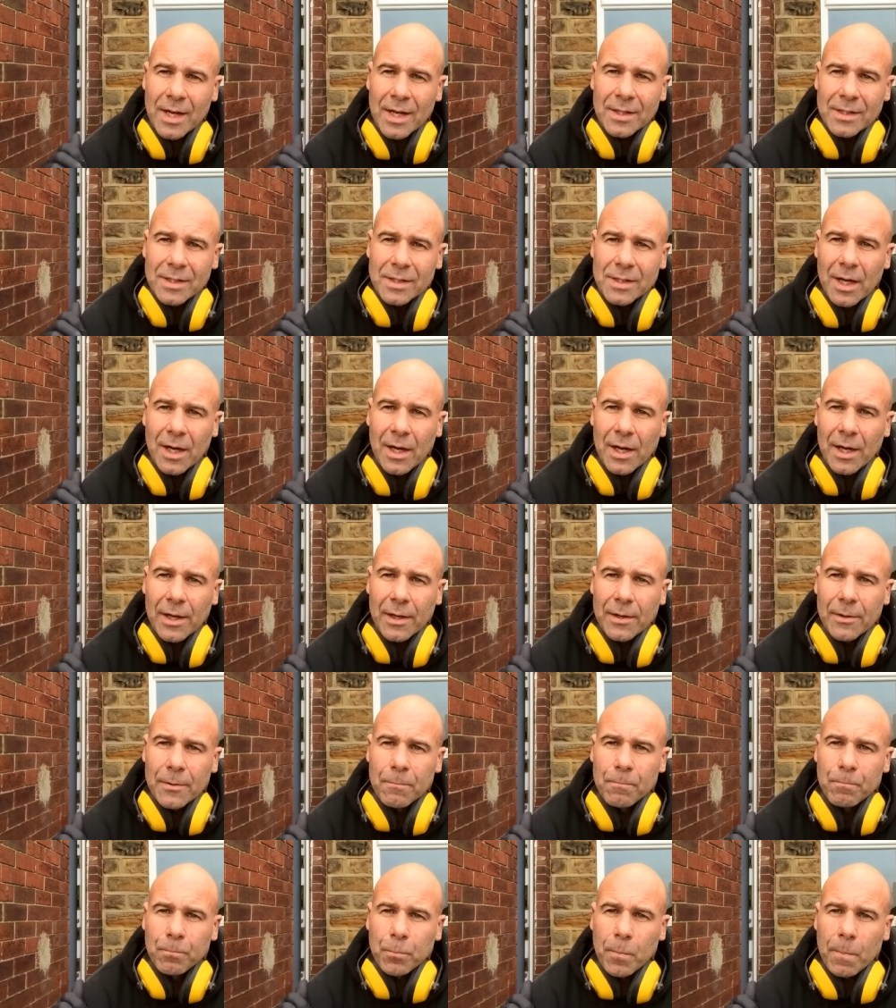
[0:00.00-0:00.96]
outside,
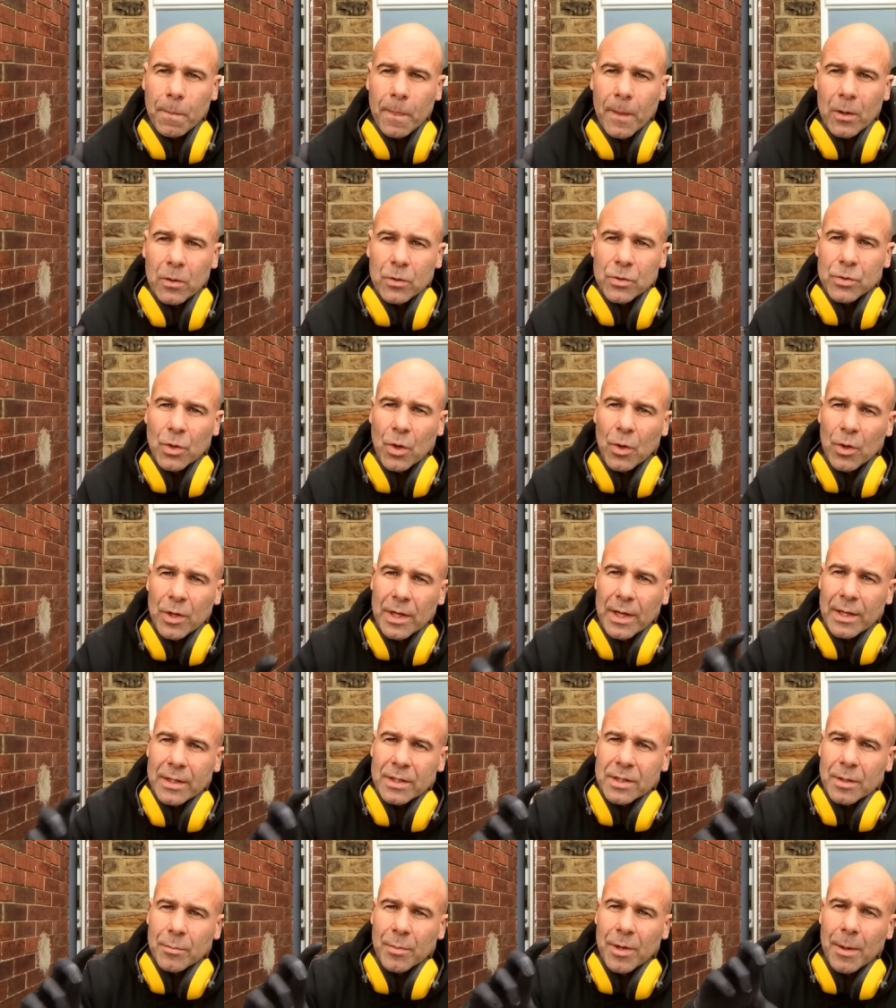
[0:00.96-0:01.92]
so it
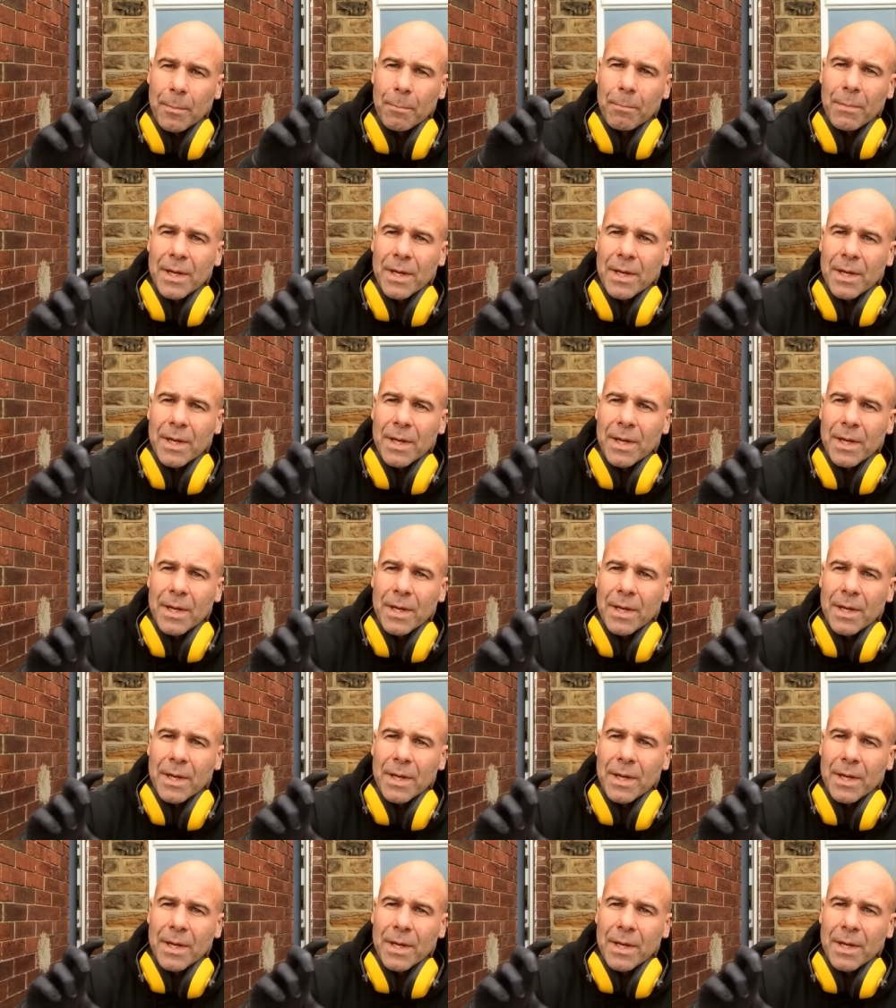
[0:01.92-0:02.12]
has to be a